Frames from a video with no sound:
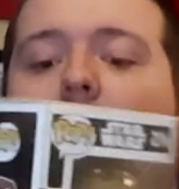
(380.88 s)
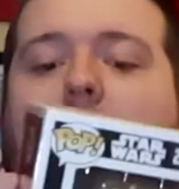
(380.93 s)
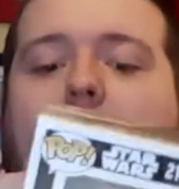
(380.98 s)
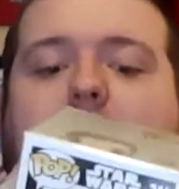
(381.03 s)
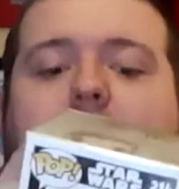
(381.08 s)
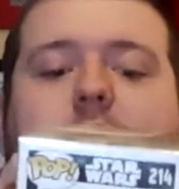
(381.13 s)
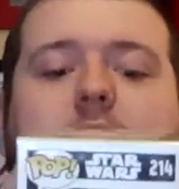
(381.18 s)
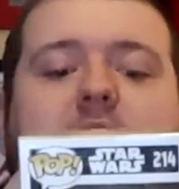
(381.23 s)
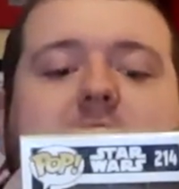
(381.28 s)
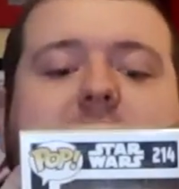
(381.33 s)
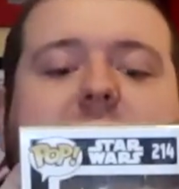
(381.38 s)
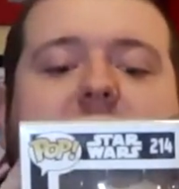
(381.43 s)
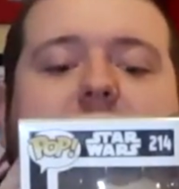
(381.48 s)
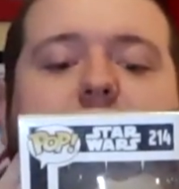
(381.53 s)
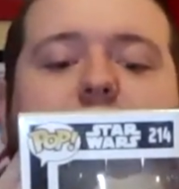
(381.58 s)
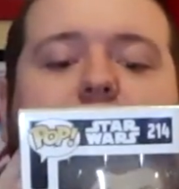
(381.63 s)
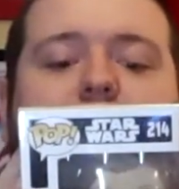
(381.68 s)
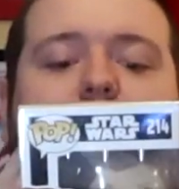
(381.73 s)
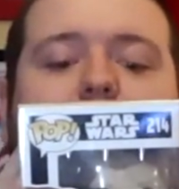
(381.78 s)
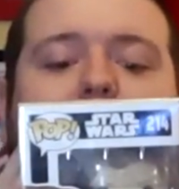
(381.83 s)
I didn't realize they
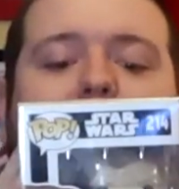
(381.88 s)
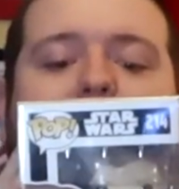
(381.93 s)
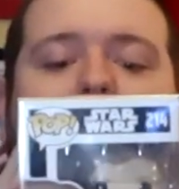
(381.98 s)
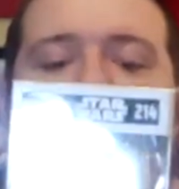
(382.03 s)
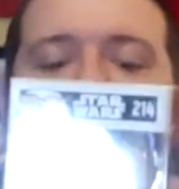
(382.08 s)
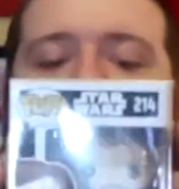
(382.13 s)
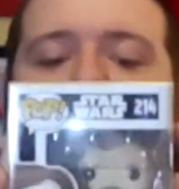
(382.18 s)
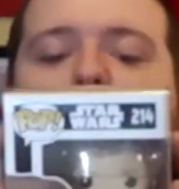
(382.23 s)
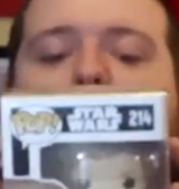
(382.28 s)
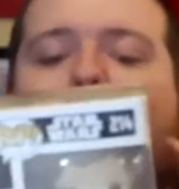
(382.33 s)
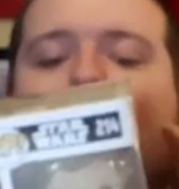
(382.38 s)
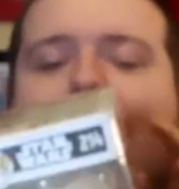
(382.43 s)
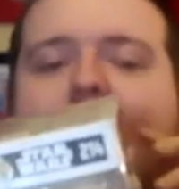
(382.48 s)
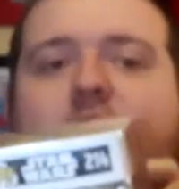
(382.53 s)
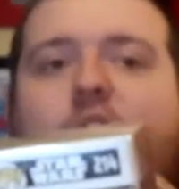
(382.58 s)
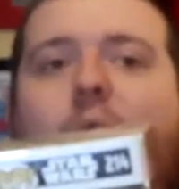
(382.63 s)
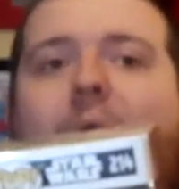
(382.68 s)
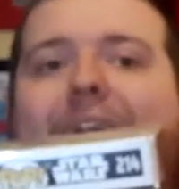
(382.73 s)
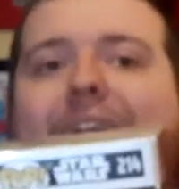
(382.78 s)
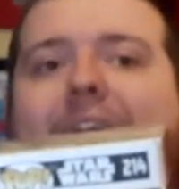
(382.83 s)
had put one out because I knew about the
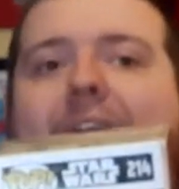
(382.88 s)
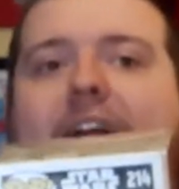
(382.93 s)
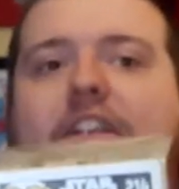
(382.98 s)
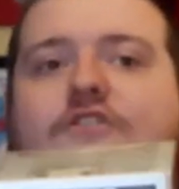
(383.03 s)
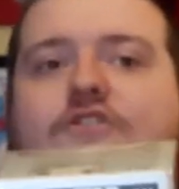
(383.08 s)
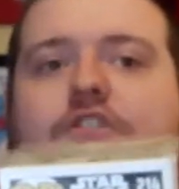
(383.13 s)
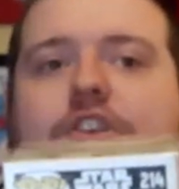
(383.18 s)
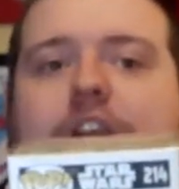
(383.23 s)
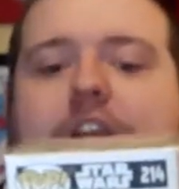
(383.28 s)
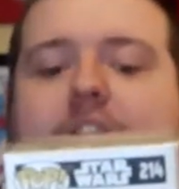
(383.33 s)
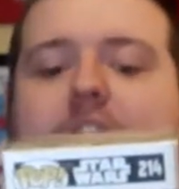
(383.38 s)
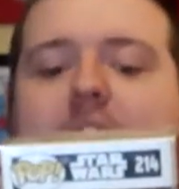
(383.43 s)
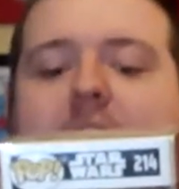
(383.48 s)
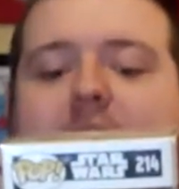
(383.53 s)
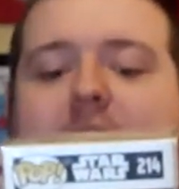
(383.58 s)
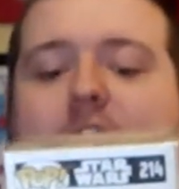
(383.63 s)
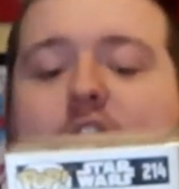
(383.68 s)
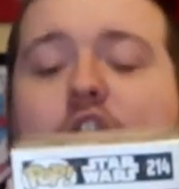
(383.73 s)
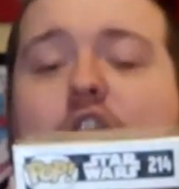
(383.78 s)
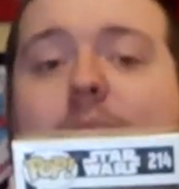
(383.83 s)
Qui-Gon Jinn
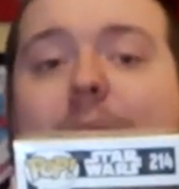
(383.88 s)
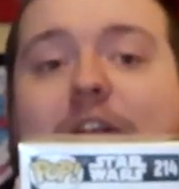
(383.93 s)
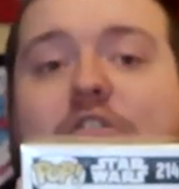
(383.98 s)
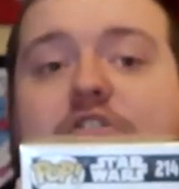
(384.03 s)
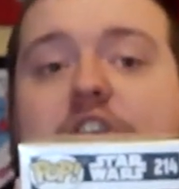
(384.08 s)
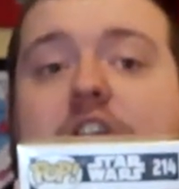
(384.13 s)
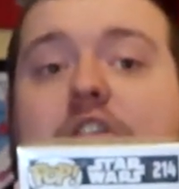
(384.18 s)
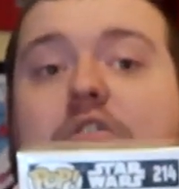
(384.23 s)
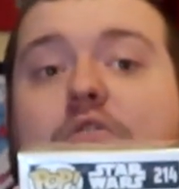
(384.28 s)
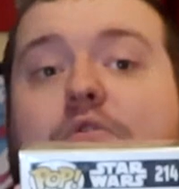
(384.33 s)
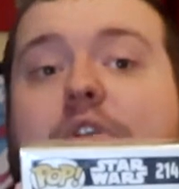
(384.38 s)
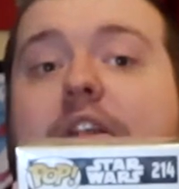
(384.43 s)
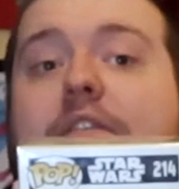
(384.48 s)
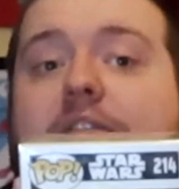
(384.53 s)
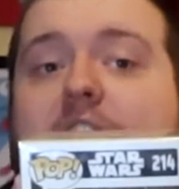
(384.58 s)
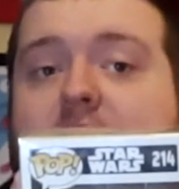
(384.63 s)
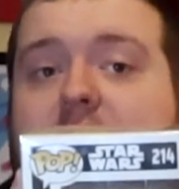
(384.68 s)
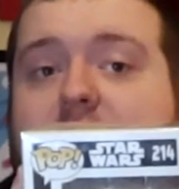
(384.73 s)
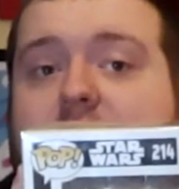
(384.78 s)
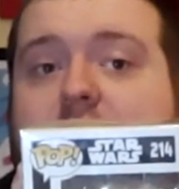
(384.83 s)
and I knew about General
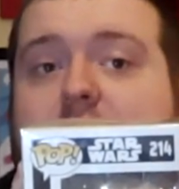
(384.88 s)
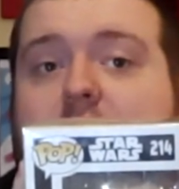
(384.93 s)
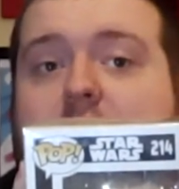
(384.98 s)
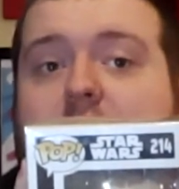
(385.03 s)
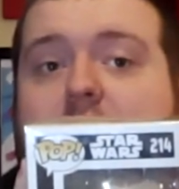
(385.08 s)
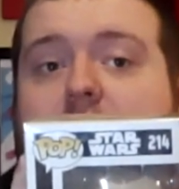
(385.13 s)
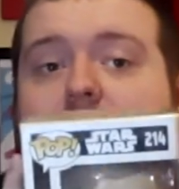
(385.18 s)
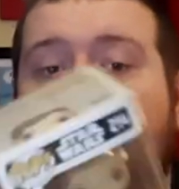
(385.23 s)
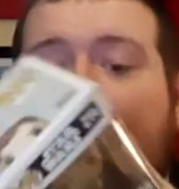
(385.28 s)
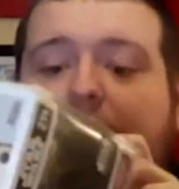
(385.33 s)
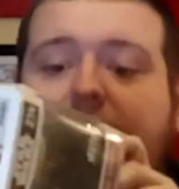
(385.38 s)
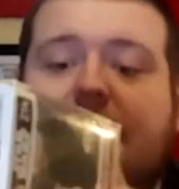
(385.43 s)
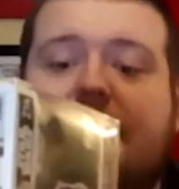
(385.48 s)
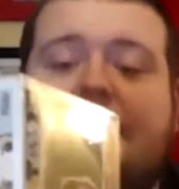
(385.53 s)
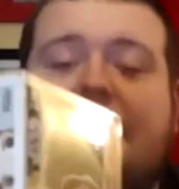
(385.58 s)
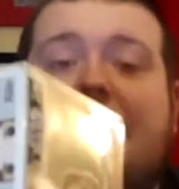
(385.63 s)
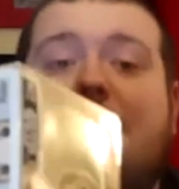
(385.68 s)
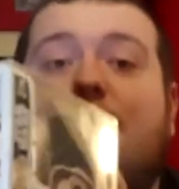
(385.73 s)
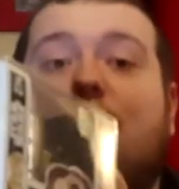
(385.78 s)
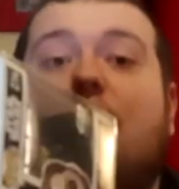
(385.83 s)
Grievous. That's the
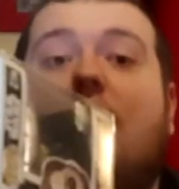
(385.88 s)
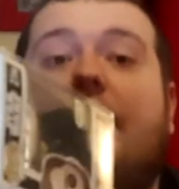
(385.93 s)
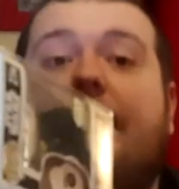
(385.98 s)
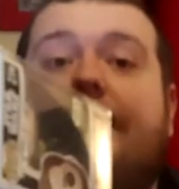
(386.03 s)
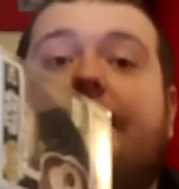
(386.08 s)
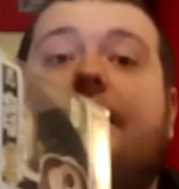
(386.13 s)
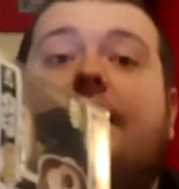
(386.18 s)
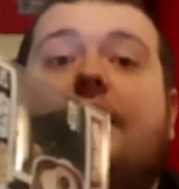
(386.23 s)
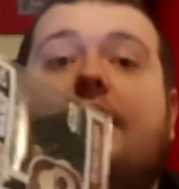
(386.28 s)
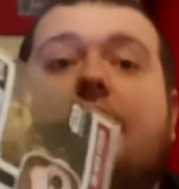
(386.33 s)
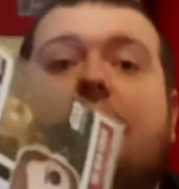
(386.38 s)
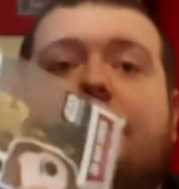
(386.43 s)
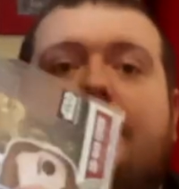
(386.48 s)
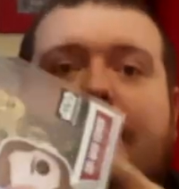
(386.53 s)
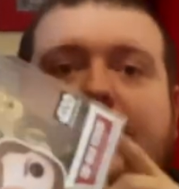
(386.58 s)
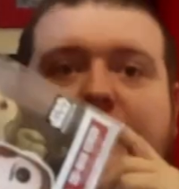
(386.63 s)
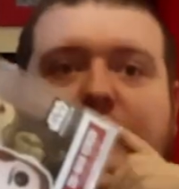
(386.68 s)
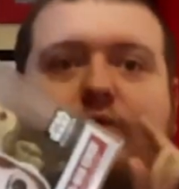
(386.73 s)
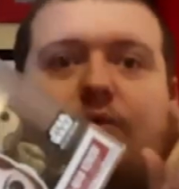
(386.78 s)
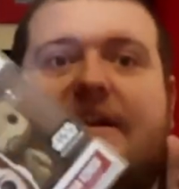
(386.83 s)
same run. From
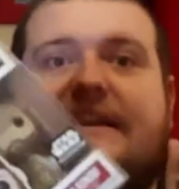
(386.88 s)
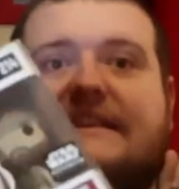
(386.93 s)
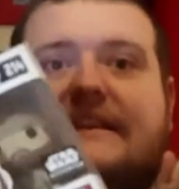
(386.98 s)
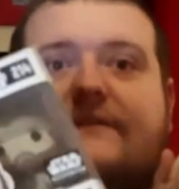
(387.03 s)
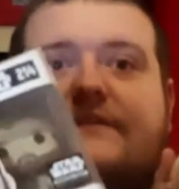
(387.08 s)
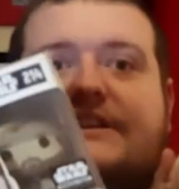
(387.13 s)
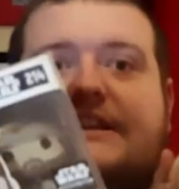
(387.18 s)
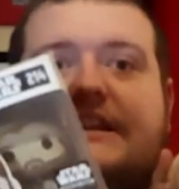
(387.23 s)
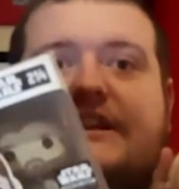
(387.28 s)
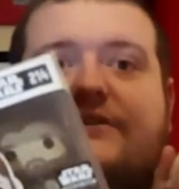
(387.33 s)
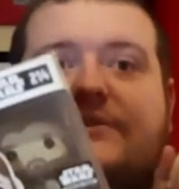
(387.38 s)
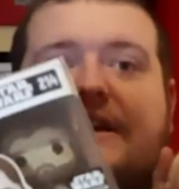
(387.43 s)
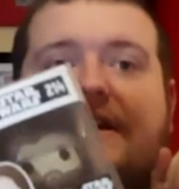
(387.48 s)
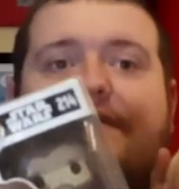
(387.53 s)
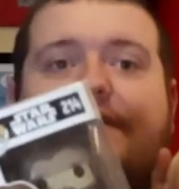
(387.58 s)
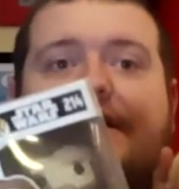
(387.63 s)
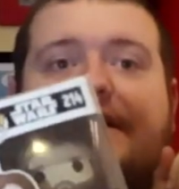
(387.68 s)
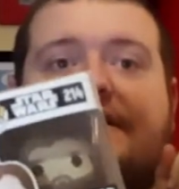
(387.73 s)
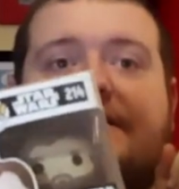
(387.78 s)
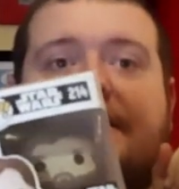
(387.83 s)
like the 2017
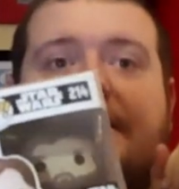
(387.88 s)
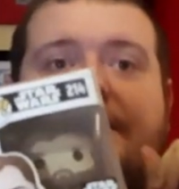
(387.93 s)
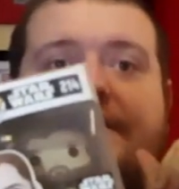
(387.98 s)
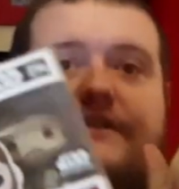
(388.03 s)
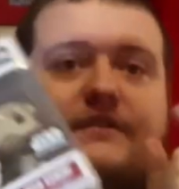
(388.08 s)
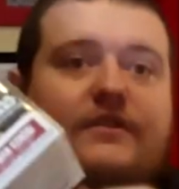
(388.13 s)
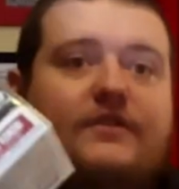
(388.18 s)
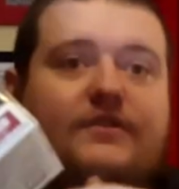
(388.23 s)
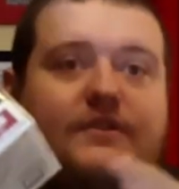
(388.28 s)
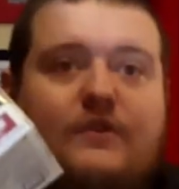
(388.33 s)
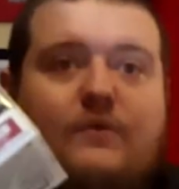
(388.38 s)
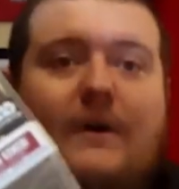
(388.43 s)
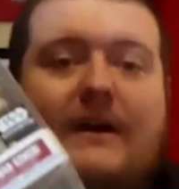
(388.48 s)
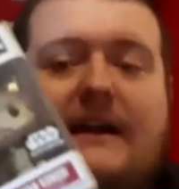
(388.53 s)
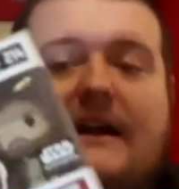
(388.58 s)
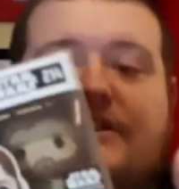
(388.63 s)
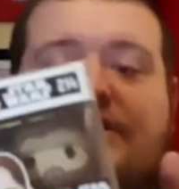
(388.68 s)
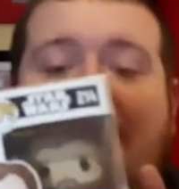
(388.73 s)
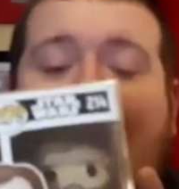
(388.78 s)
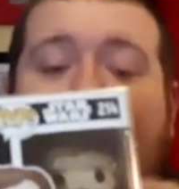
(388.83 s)
Grievous, there's also the
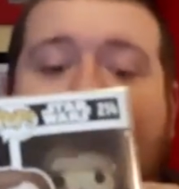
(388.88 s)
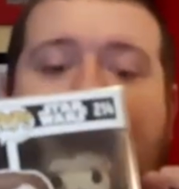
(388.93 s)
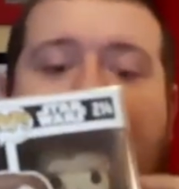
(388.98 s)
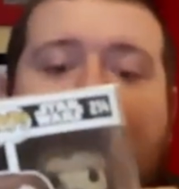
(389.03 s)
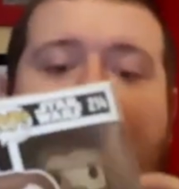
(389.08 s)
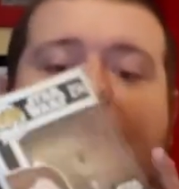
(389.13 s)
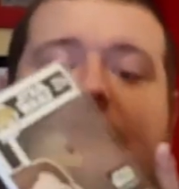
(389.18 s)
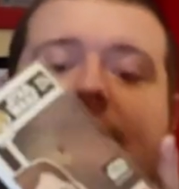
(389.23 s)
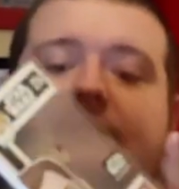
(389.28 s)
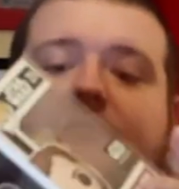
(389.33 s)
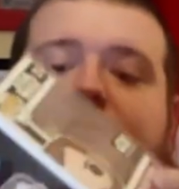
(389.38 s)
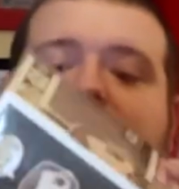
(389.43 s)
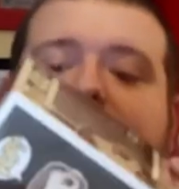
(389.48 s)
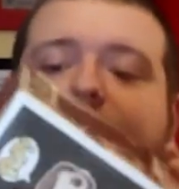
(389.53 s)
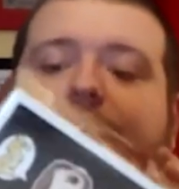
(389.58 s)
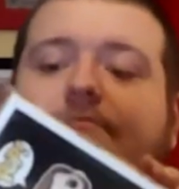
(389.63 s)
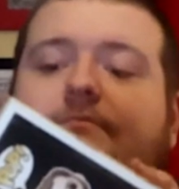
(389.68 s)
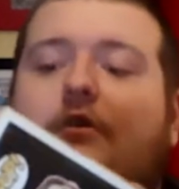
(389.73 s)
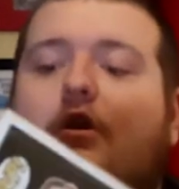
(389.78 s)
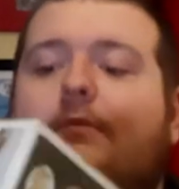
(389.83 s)
Qui-Gon. I didn't realize there was
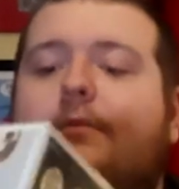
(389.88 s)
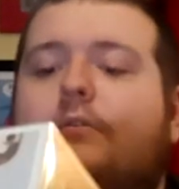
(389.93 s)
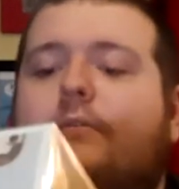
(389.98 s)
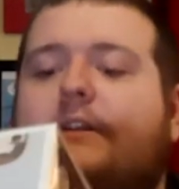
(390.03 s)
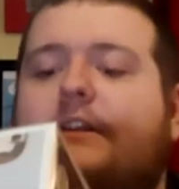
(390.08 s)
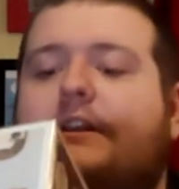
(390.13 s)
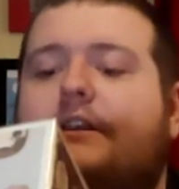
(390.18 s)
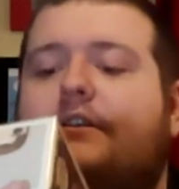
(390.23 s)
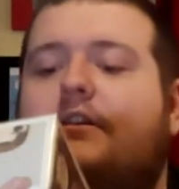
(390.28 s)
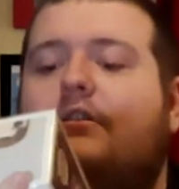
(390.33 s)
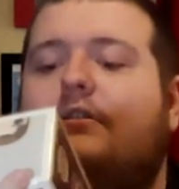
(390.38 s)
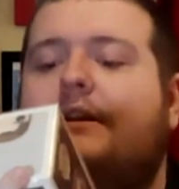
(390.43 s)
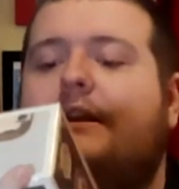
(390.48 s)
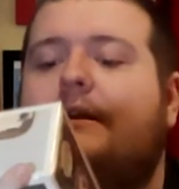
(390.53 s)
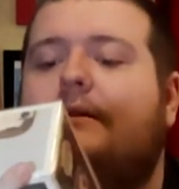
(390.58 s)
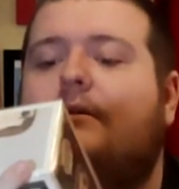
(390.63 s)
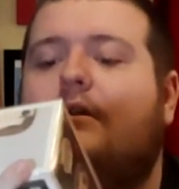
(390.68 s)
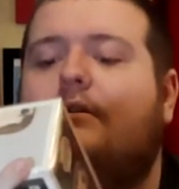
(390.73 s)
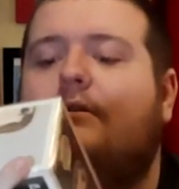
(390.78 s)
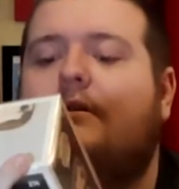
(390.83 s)
an Obi-Wan
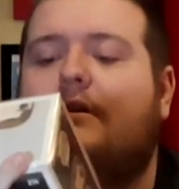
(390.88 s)
Kenobi.